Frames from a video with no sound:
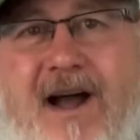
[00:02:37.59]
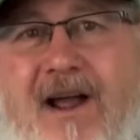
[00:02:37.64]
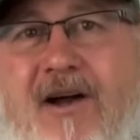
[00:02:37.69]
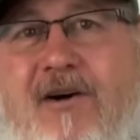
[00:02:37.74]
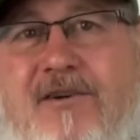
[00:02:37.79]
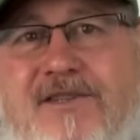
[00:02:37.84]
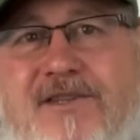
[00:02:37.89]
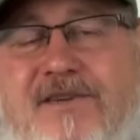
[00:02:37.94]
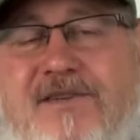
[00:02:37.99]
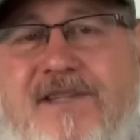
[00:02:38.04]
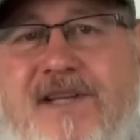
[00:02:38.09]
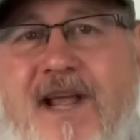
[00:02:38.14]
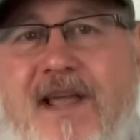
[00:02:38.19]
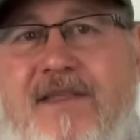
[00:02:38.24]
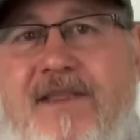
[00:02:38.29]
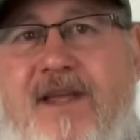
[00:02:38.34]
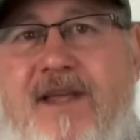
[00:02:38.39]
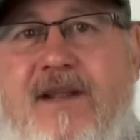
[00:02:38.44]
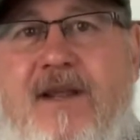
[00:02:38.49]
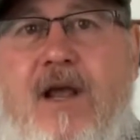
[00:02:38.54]
I also say
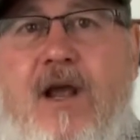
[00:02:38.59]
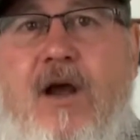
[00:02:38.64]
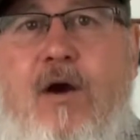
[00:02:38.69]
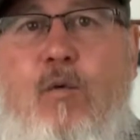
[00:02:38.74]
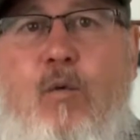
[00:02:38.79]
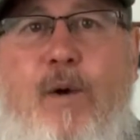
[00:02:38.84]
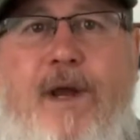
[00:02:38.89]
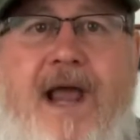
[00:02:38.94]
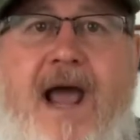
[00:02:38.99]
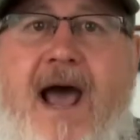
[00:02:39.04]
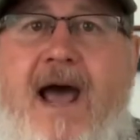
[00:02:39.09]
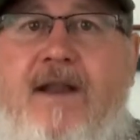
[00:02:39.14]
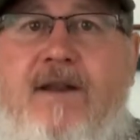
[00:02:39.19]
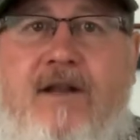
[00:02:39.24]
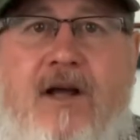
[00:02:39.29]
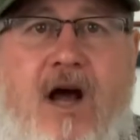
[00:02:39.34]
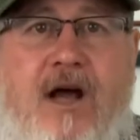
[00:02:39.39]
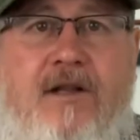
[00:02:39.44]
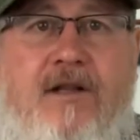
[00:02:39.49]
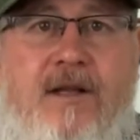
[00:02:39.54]
that we
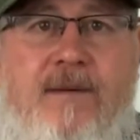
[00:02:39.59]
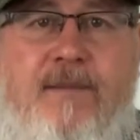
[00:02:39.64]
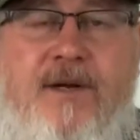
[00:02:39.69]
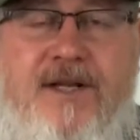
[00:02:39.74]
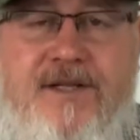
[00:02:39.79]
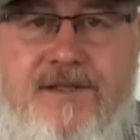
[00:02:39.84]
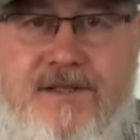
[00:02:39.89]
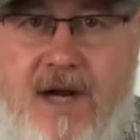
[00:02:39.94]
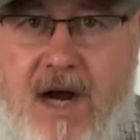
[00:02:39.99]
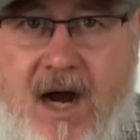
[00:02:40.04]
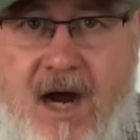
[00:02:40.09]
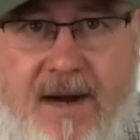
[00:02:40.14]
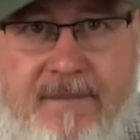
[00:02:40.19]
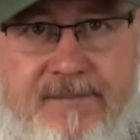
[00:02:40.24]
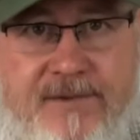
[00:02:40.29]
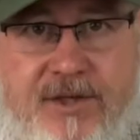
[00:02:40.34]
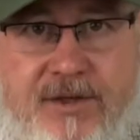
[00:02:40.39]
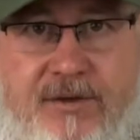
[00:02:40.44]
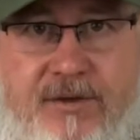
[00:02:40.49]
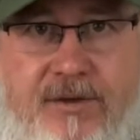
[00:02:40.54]
had unlimited time
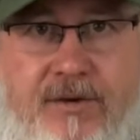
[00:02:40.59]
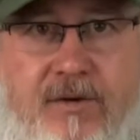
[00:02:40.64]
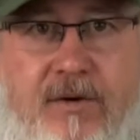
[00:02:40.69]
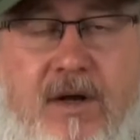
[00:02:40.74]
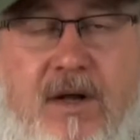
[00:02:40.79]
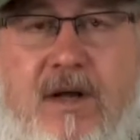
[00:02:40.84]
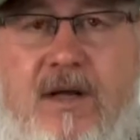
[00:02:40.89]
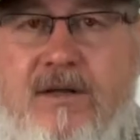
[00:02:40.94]
too.